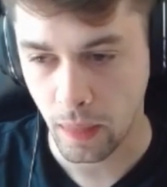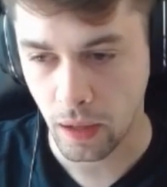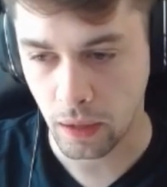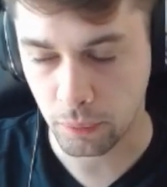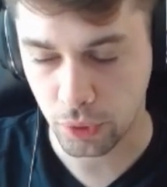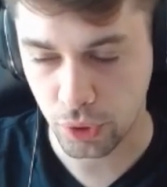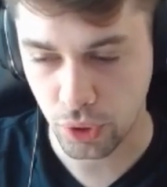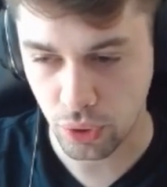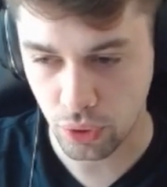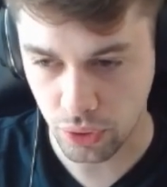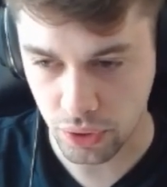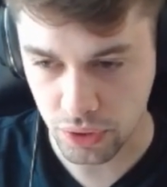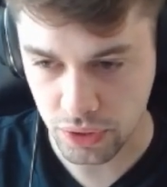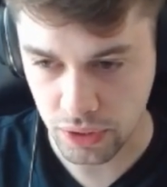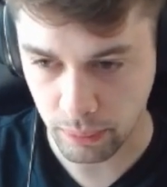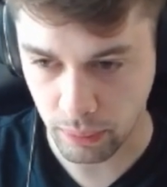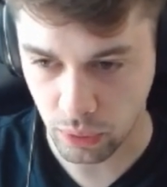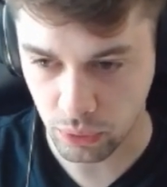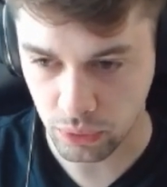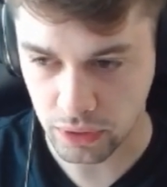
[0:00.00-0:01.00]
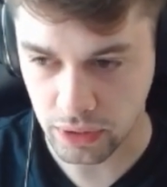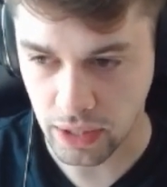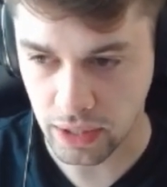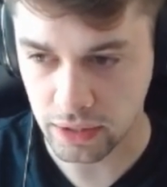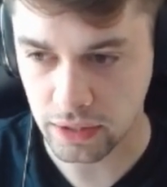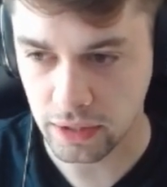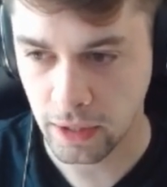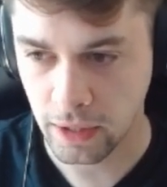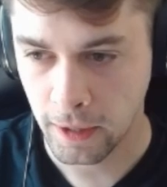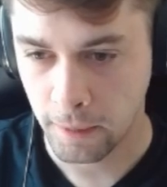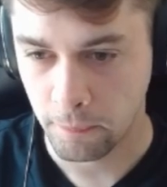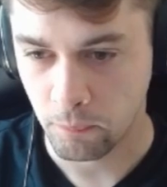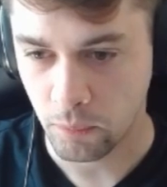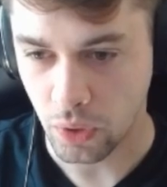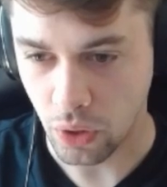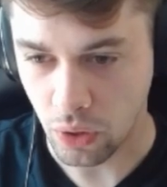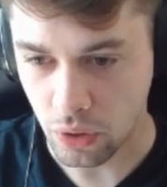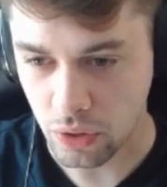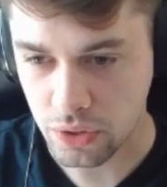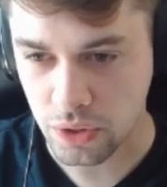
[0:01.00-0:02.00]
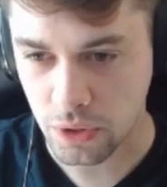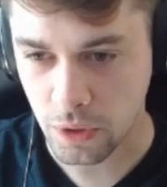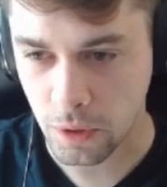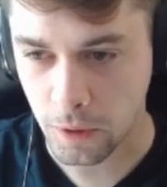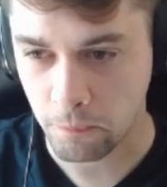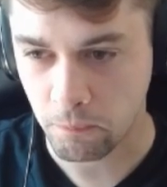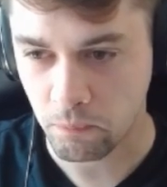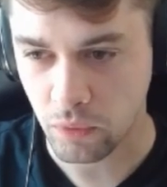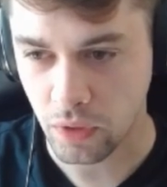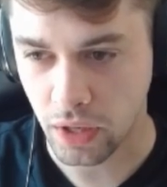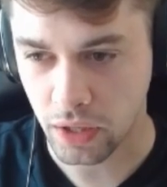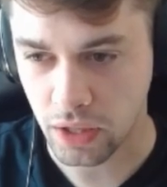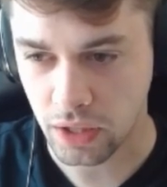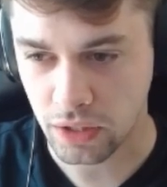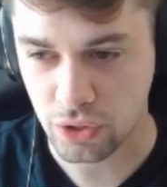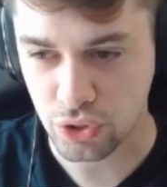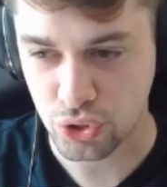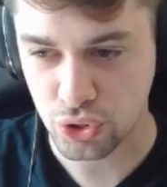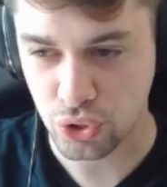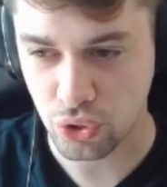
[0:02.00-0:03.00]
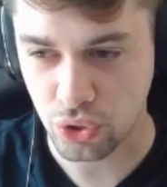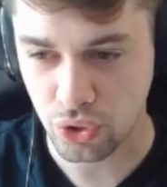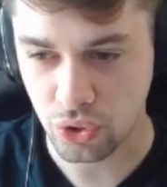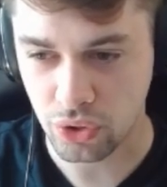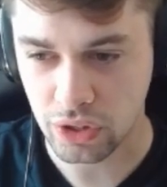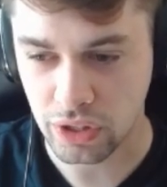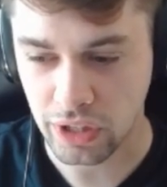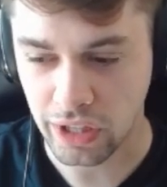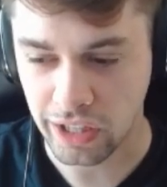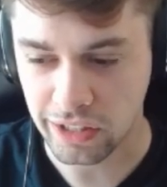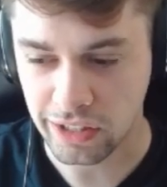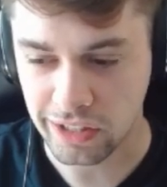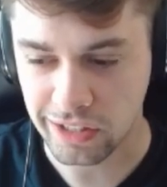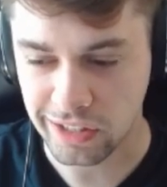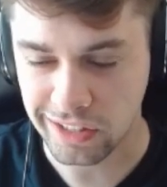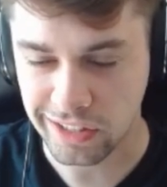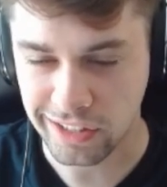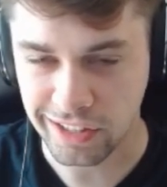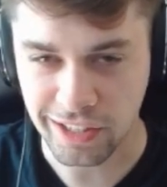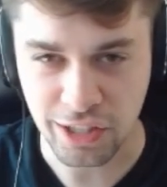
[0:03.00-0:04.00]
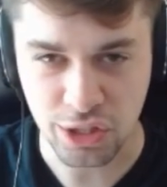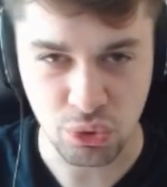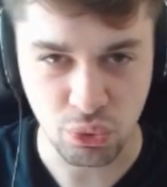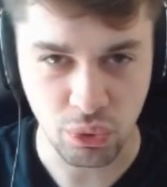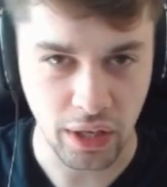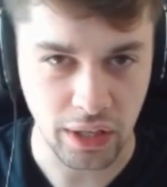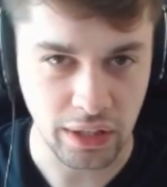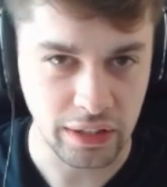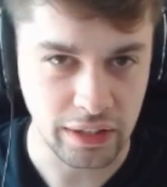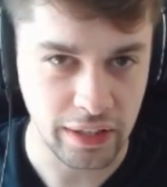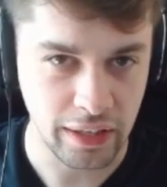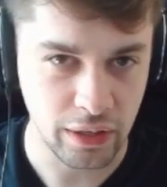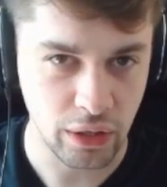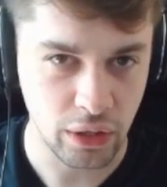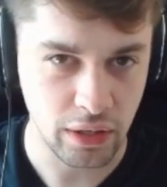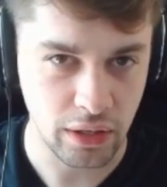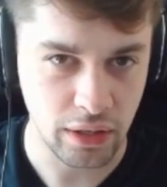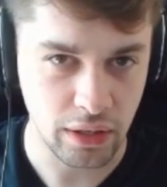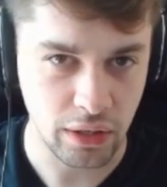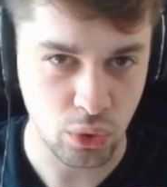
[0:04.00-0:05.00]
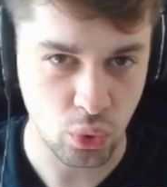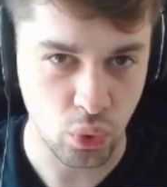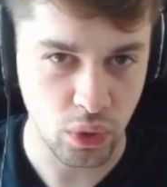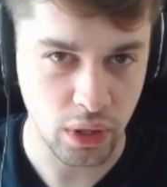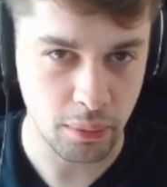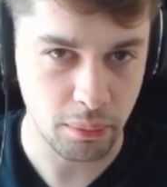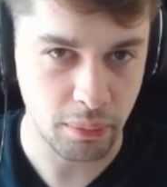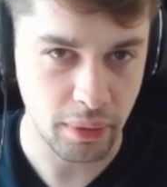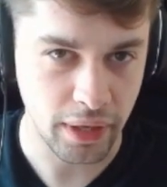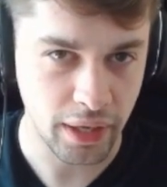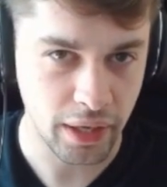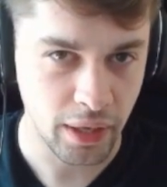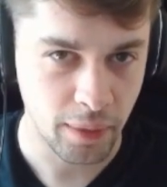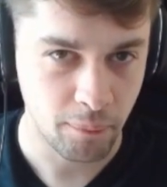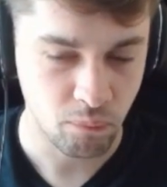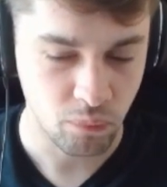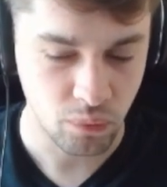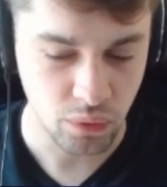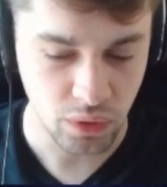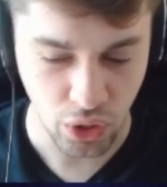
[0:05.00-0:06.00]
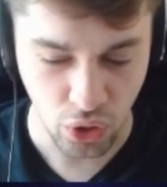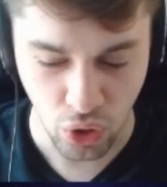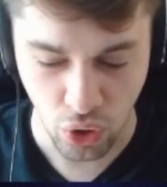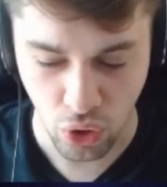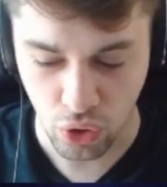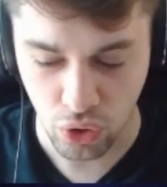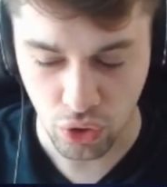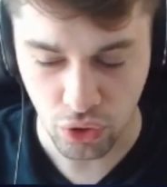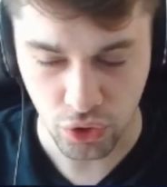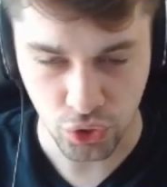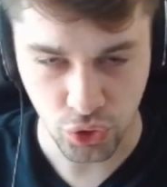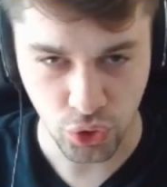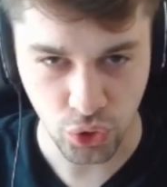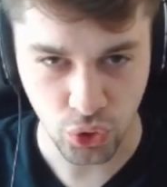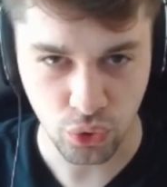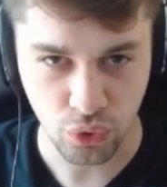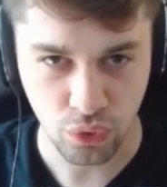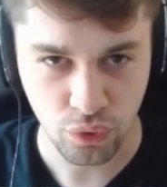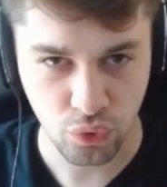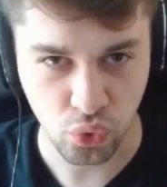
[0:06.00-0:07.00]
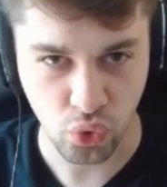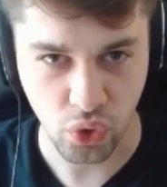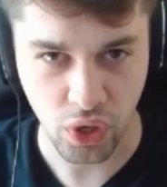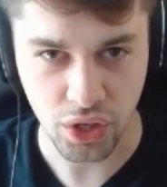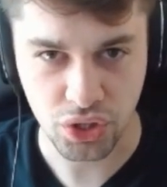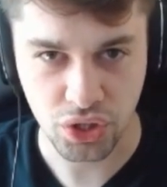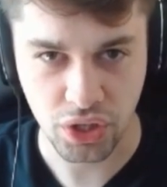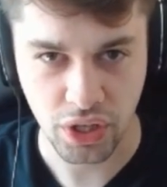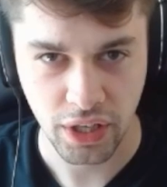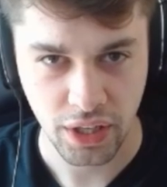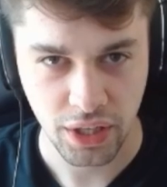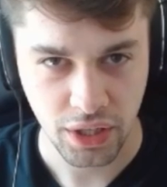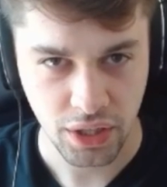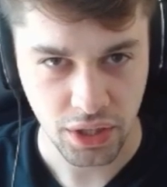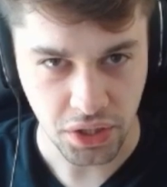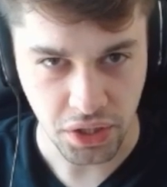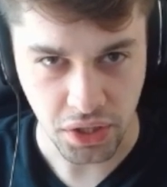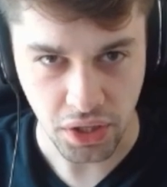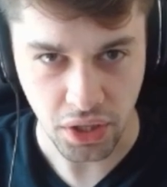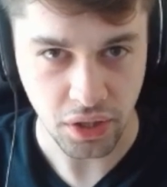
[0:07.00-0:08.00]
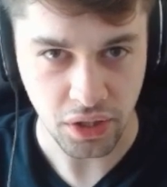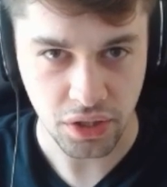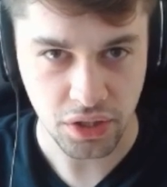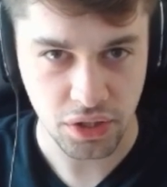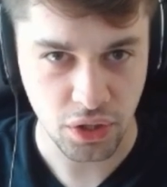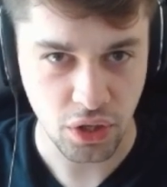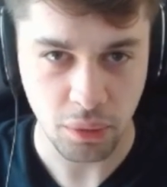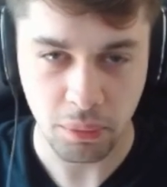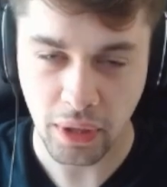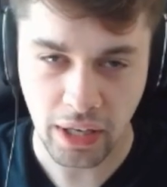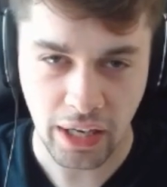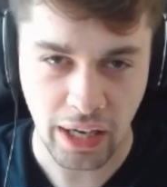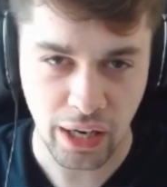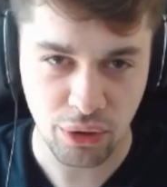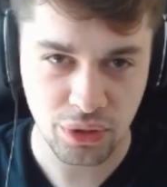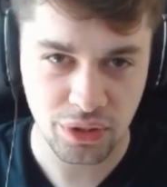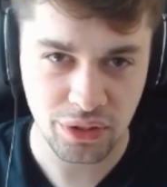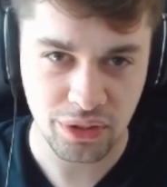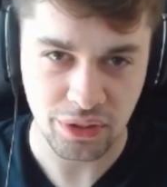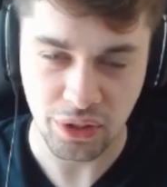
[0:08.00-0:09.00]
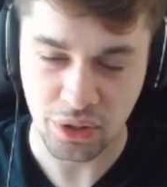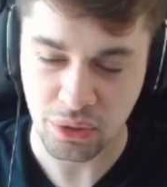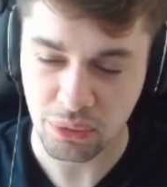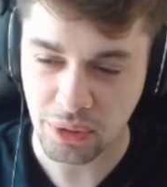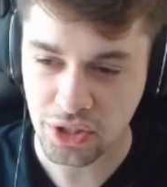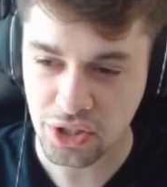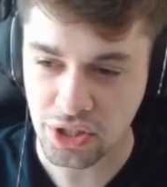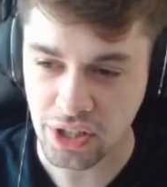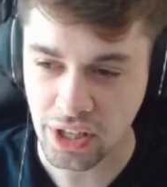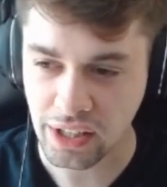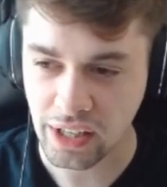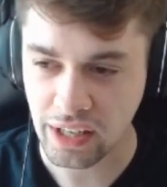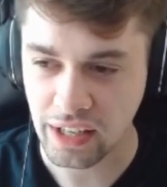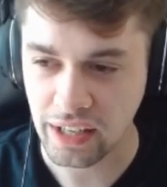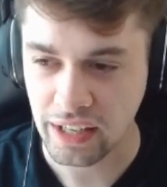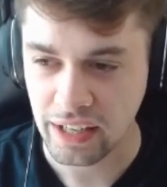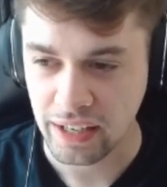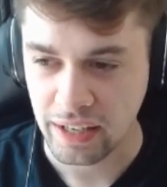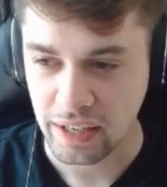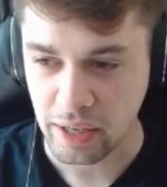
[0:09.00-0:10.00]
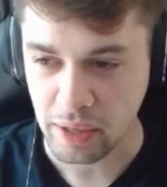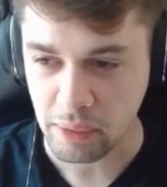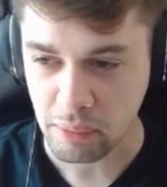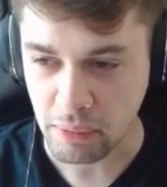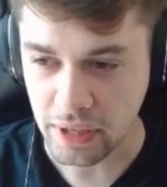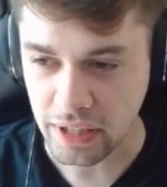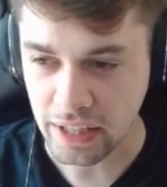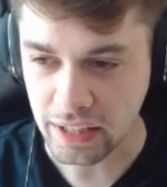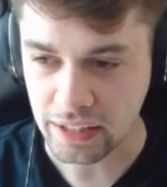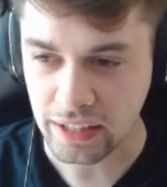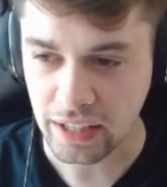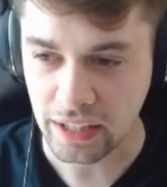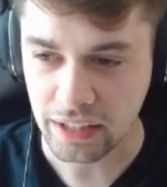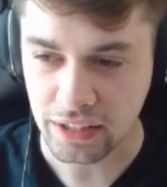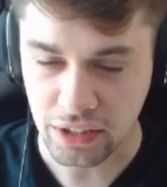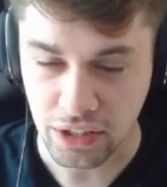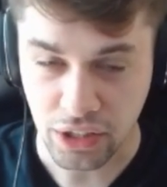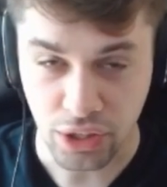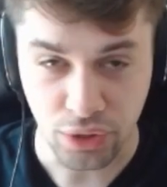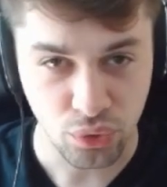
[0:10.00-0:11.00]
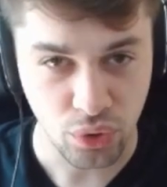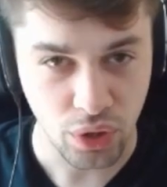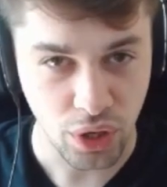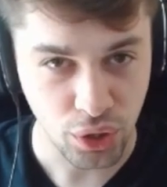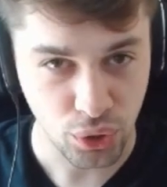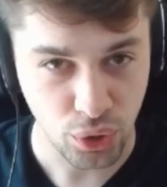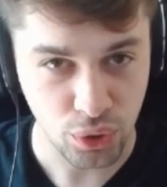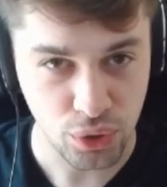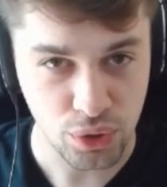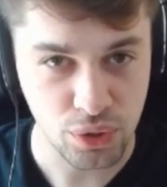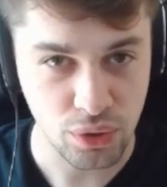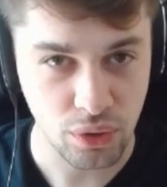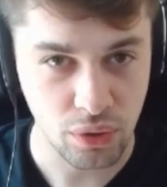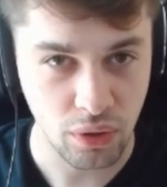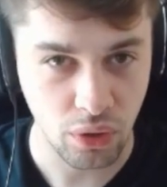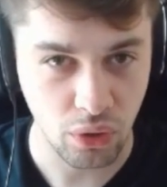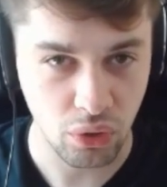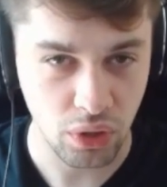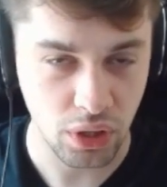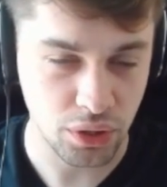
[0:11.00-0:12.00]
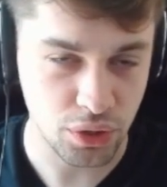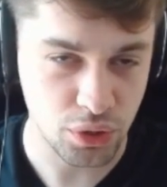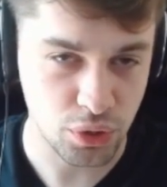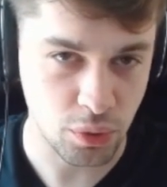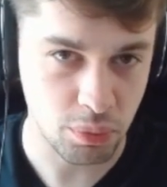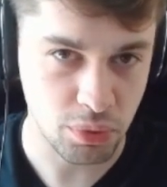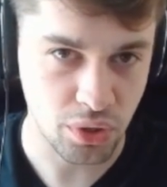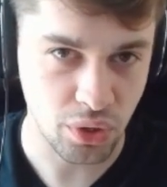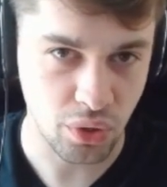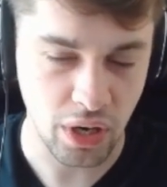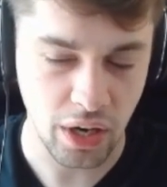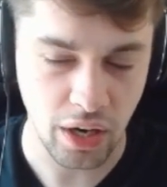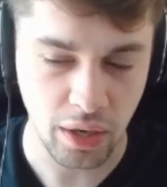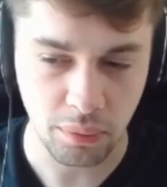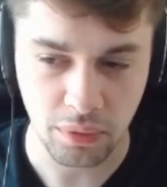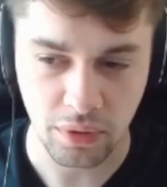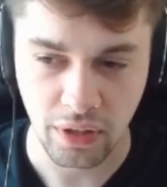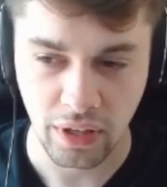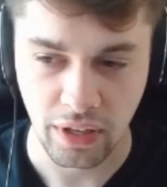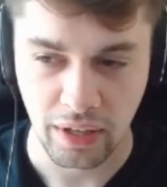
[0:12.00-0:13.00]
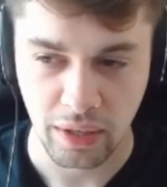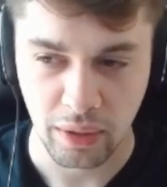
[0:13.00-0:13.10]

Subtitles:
I'm curious about that. Also, I can assure you that this week there will be the whole new fresh series coming out on my channel. Meaning that if you are not already subscribed,